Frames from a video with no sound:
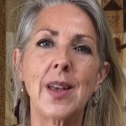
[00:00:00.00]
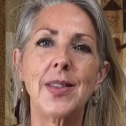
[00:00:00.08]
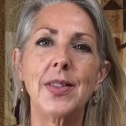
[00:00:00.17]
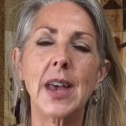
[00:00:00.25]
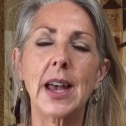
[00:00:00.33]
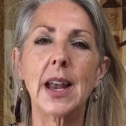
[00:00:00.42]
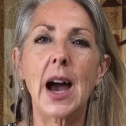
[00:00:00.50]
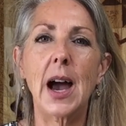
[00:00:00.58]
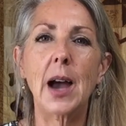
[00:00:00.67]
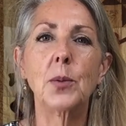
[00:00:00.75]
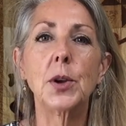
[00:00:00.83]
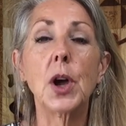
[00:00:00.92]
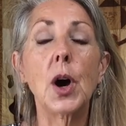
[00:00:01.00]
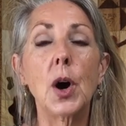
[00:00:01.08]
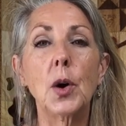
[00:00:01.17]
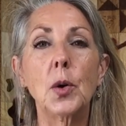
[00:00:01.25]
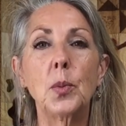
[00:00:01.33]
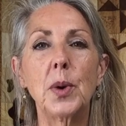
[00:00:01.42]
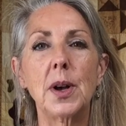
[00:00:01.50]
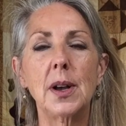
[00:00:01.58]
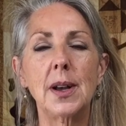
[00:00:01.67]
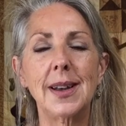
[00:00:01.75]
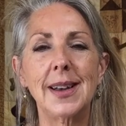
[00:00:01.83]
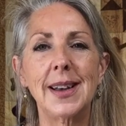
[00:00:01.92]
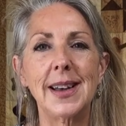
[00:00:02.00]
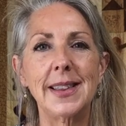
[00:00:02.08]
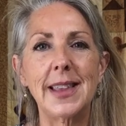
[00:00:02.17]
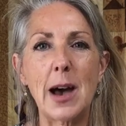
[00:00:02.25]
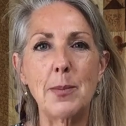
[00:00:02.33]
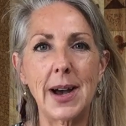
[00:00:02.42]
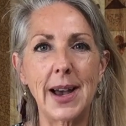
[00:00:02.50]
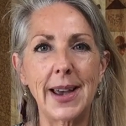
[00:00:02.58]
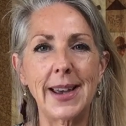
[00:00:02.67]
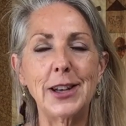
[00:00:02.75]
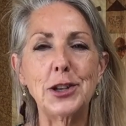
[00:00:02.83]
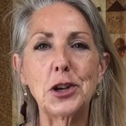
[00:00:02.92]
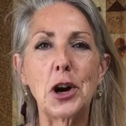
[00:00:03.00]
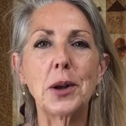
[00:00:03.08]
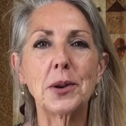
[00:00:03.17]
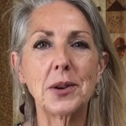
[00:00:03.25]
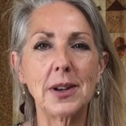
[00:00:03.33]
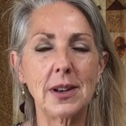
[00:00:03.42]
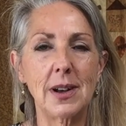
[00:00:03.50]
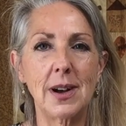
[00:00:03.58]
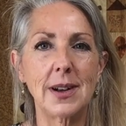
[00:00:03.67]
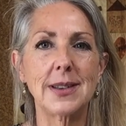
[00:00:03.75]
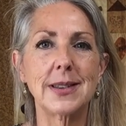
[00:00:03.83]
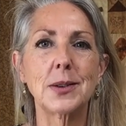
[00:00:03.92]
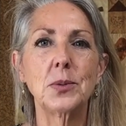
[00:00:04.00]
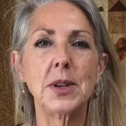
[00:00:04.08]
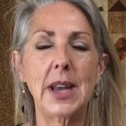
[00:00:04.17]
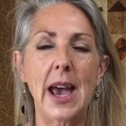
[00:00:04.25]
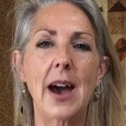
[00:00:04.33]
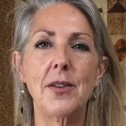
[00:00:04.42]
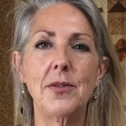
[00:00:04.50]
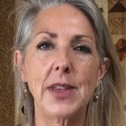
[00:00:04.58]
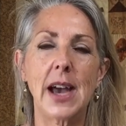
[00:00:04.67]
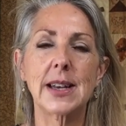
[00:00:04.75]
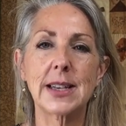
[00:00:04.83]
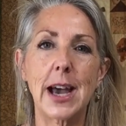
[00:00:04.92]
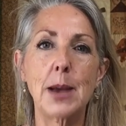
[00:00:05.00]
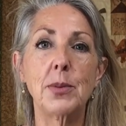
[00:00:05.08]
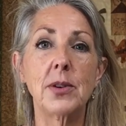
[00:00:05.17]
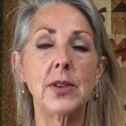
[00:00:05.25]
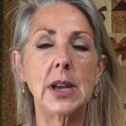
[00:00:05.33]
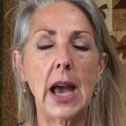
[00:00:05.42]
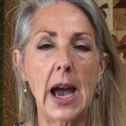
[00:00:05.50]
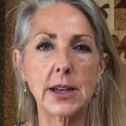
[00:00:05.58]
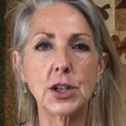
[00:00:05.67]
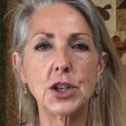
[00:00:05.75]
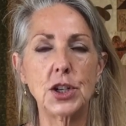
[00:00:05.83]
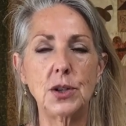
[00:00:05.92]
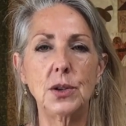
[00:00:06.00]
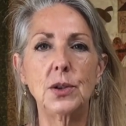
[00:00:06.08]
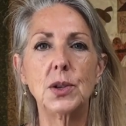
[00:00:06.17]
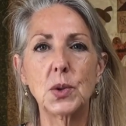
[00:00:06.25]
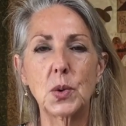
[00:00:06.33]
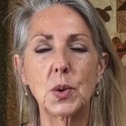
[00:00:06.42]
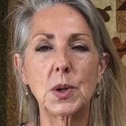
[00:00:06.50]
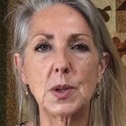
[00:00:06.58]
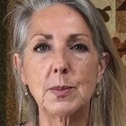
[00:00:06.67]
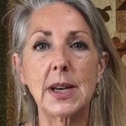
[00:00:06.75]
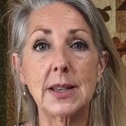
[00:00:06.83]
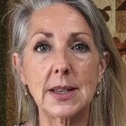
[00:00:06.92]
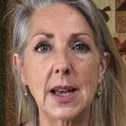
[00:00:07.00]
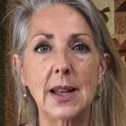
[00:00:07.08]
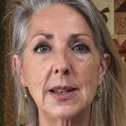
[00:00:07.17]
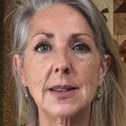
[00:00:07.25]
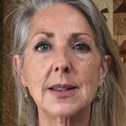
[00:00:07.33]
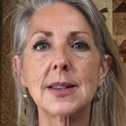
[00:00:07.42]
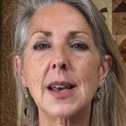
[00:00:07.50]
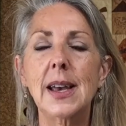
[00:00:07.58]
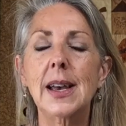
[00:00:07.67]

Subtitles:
that I would hope that my daughter-in-laws would have that type of an attitude towards my sons,